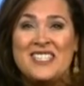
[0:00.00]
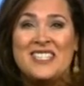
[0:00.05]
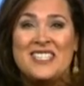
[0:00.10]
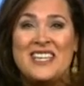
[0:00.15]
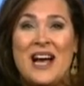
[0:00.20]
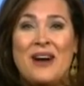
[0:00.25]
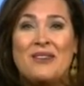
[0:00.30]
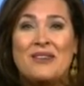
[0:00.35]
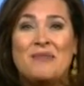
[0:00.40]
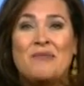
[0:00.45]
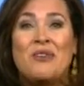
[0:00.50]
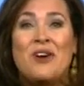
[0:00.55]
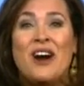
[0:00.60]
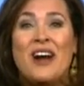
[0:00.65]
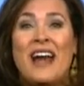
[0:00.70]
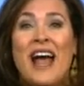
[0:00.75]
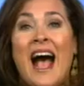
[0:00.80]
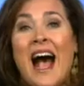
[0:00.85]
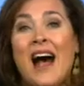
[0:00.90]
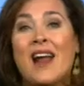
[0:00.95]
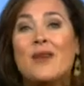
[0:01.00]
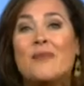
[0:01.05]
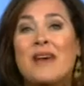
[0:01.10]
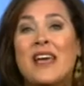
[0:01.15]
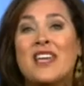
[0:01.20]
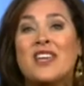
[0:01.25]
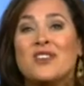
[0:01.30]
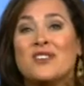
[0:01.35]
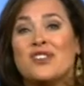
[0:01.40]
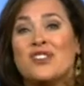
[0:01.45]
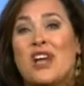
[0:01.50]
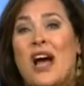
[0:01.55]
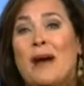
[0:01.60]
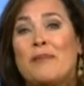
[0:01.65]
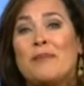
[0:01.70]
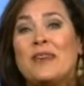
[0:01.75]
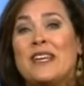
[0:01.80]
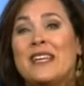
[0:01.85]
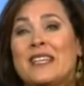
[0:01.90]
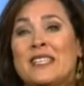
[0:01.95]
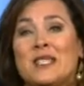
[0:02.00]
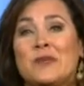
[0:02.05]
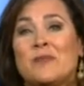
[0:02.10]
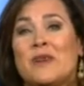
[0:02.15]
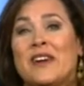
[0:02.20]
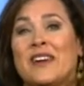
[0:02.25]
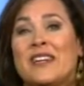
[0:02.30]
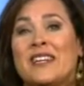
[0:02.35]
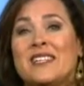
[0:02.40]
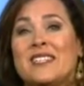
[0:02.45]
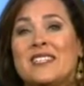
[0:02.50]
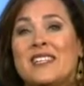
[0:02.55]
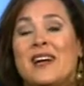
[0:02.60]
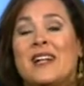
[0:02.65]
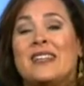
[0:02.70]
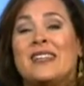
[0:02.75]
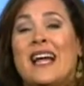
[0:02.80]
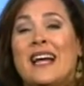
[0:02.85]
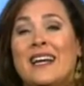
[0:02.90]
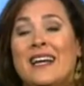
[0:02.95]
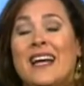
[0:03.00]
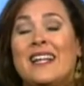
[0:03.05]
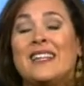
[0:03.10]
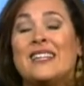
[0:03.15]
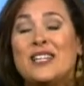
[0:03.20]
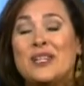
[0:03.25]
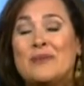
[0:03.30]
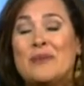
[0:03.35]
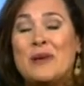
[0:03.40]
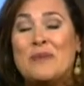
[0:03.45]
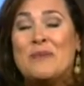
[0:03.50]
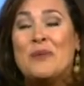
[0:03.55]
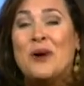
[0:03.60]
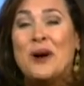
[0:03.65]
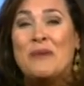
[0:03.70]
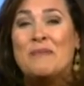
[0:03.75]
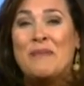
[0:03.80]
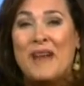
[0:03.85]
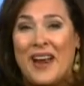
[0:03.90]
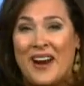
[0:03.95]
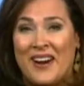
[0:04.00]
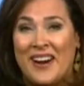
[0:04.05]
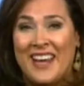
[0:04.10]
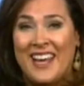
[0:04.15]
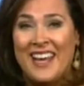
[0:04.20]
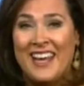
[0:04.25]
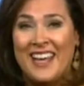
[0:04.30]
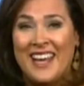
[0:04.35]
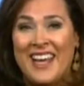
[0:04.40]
us now with more on how to make your shopping experience a, a little bit more merry.